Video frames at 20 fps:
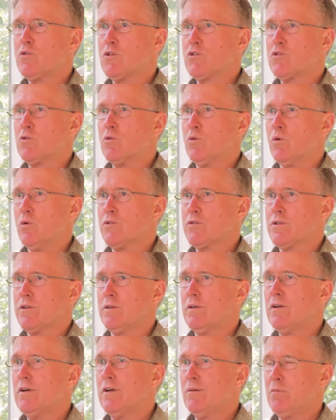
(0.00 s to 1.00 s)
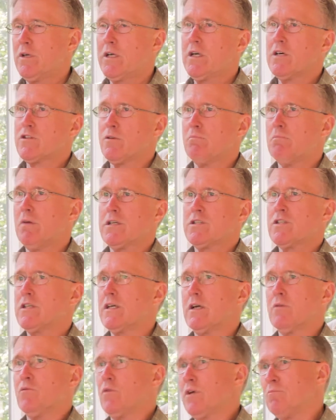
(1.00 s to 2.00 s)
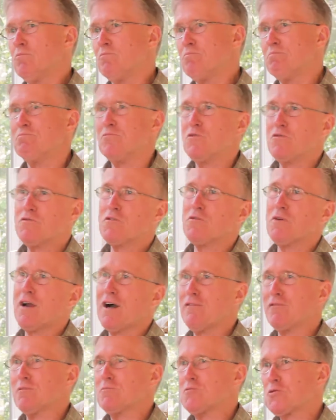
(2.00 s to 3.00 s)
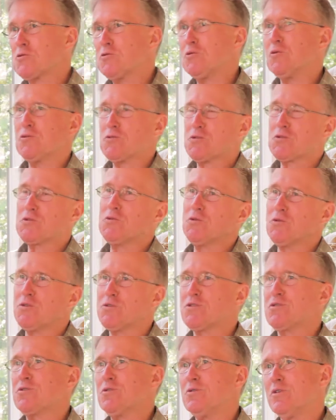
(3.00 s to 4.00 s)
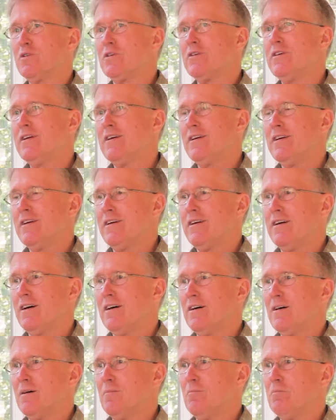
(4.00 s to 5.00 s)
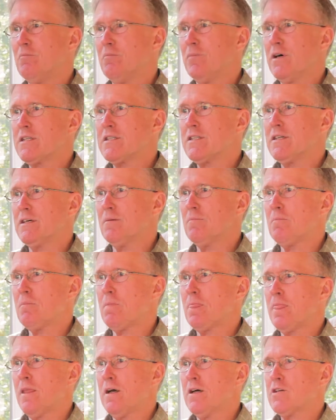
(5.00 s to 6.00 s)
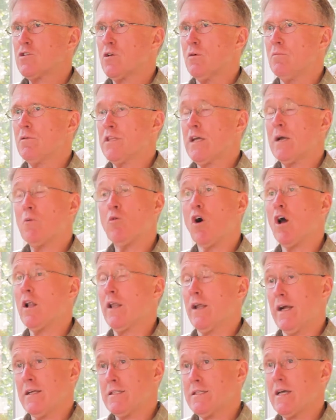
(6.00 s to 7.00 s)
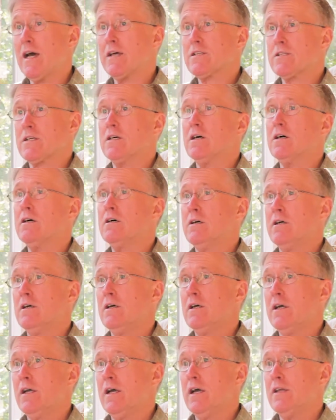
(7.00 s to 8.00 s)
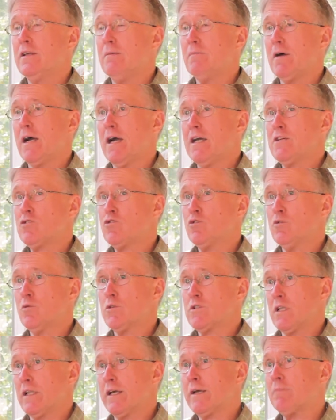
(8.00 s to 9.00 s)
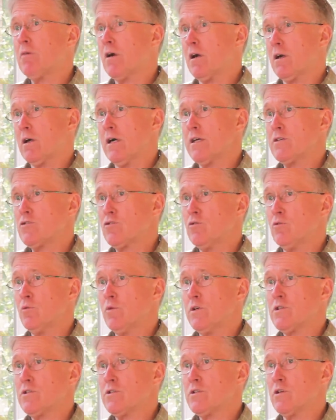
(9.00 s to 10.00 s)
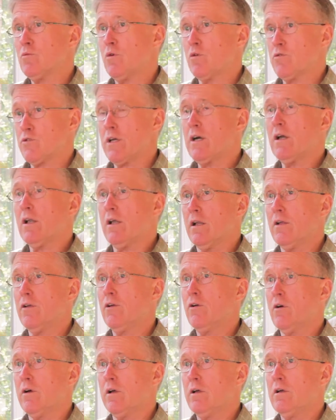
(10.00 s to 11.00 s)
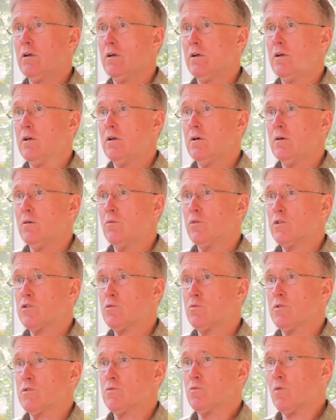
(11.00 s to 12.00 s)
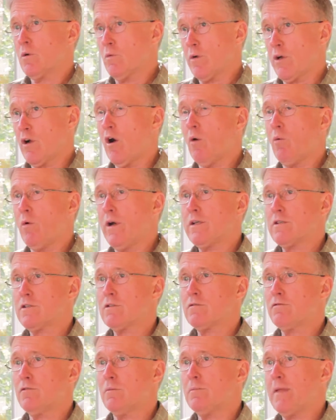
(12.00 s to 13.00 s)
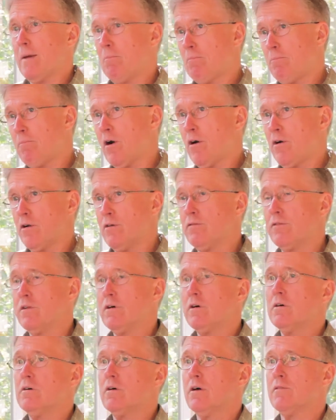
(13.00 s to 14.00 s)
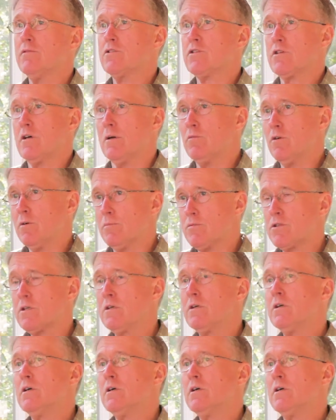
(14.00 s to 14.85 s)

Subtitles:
schools, and because of busing, we moved around from school to school to school. But they were all in Itasca. And then my high school was Lake Park High School, which is in Roselle, Illinois, which was where we all went from that part of the suburbs.